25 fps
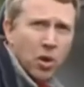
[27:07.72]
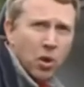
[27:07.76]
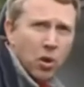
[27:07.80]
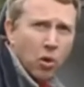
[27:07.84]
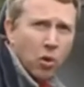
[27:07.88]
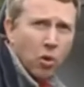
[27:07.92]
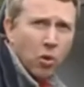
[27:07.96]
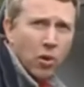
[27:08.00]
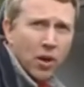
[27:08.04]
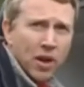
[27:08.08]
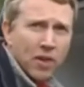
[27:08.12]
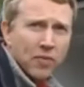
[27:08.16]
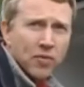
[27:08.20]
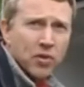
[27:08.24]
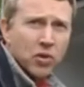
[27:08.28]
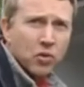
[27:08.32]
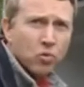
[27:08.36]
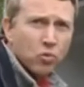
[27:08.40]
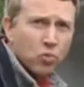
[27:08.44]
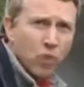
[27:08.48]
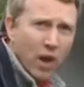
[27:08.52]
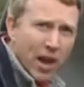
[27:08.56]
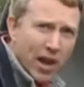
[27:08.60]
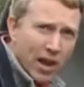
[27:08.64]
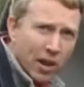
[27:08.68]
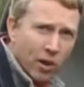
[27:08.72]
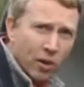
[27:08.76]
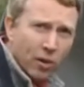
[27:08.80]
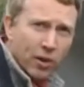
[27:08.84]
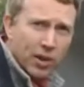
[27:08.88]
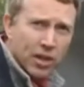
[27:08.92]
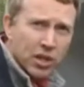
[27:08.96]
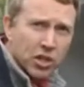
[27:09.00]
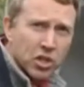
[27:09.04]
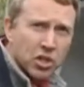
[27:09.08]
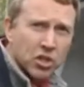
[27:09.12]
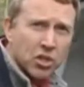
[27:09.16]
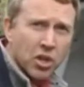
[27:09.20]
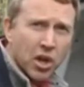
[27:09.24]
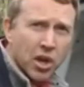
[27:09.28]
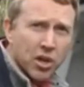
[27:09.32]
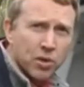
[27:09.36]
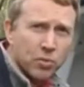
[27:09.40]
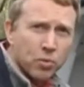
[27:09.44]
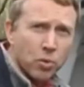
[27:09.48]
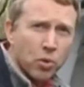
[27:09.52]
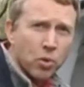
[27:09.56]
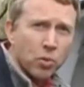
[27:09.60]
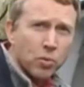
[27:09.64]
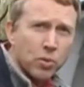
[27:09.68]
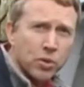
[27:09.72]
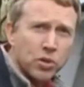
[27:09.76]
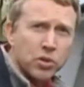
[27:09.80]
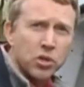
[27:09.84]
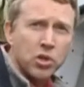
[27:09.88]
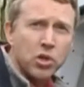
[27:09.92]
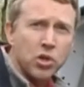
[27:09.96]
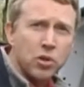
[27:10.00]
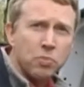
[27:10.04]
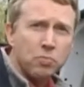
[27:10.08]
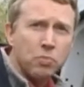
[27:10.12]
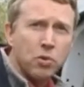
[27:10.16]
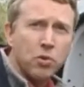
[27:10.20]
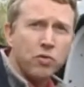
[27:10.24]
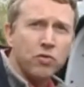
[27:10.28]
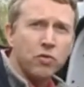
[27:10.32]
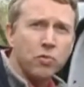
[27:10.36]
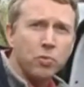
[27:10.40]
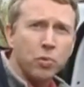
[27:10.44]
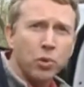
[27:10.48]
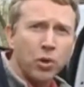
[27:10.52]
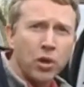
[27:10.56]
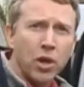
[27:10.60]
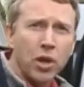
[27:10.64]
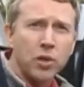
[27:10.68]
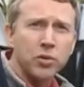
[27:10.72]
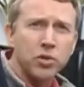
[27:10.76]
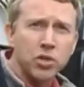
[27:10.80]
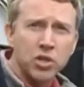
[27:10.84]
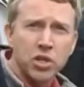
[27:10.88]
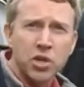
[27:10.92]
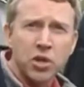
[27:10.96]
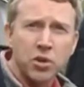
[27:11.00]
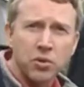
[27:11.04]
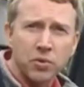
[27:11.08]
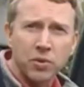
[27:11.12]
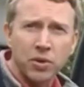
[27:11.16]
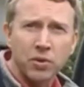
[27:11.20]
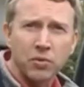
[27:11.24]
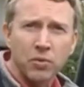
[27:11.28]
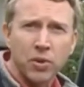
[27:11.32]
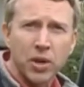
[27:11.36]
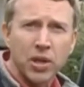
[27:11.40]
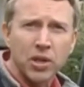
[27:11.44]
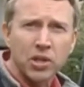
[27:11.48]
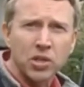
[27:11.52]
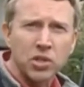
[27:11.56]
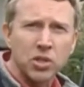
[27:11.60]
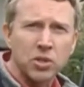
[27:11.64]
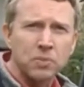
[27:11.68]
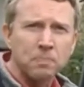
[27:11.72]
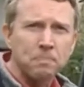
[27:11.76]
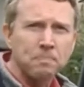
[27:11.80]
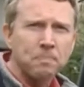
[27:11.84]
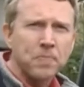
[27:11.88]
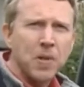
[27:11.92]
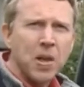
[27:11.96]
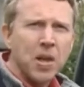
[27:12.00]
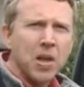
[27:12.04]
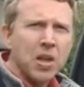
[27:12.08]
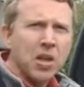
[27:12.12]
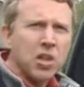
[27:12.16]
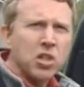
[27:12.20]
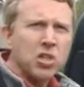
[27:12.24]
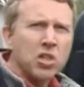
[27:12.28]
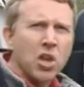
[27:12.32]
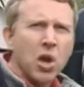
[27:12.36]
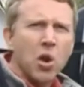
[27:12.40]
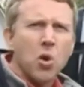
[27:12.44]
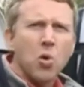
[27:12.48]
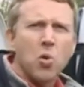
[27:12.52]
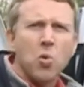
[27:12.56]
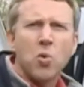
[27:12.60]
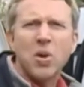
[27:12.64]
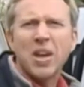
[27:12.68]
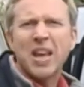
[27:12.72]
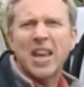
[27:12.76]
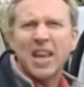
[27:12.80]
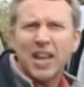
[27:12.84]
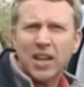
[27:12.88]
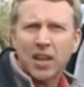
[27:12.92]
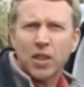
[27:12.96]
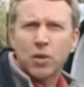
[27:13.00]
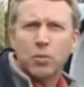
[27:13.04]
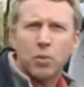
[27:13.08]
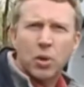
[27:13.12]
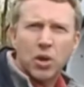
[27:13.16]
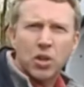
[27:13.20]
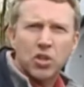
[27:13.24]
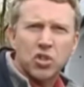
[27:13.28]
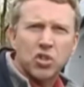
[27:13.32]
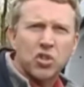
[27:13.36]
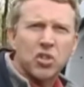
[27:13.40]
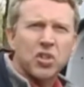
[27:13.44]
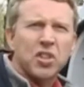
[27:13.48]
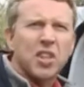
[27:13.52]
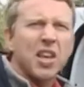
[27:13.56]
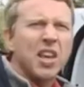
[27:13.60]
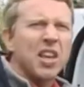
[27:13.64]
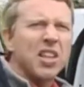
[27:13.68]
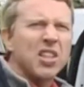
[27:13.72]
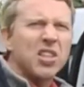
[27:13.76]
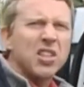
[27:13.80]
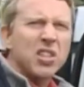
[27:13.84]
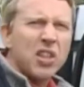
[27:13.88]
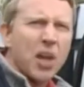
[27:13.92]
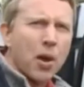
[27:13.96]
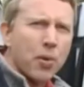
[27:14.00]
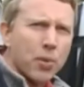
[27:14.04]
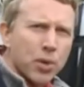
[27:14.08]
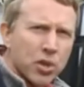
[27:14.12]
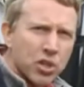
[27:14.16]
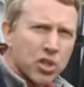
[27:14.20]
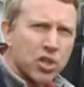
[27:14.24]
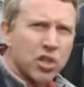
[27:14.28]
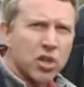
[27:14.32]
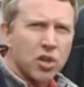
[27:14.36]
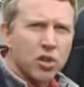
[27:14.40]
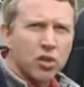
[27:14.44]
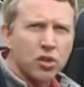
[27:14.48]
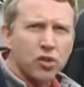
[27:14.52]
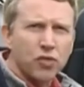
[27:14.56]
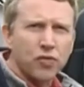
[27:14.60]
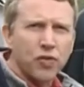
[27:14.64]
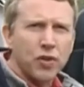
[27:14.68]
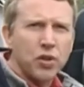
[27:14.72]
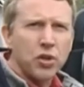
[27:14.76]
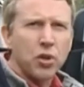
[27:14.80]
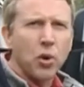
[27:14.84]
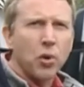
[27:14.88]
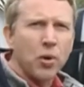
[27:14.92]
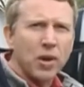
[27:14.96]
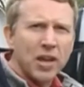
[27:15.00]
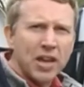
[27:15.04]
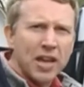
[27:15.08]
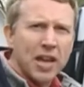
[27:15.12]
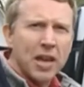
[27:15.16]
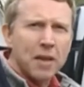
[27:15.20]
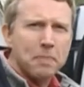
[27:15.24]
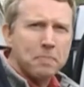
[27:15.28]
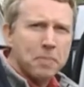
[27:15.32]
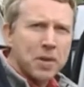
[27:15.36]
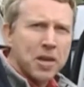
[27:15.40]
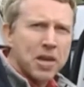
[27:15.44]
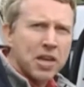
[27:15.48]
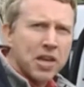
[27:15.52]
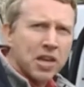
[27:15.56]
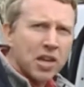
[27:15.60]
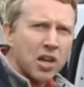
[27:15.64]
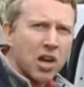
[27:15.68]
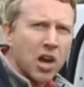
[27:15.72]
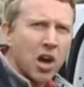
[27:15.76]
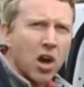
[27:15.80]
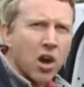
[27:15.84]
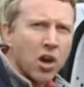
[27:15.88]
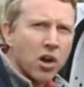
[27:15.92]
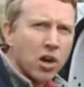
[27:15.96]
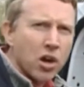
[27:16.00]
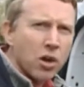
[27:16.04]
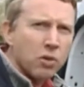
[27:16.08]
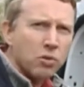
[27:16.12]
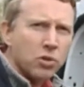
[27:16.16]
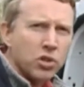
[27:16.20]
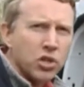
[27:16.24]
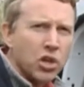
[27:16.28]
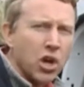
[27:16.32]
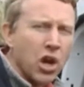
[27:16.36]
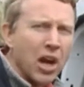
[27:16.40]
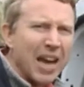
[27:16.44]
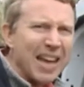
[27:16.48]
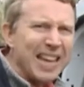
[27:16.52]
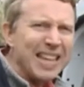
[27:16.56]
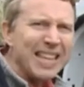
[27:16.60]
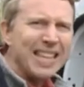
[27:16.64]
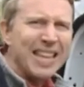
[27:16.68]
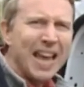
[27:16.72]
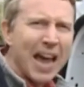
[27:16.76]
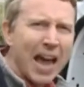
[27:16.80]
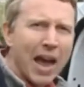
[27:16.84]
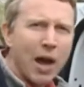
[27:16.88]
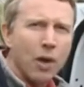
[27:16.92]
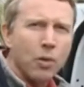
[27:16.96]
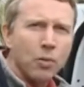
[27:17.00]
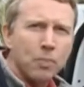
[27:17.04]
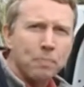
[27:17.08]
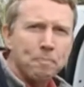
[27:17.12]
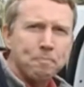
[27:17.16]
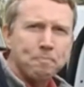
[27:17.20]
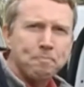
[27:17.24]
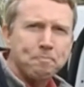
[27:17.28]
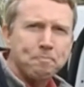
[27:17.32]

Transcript: or even a rail on each sidewall with two movable load securing rings. So, in other words, there's no excuse for not keeping your cargo tied down.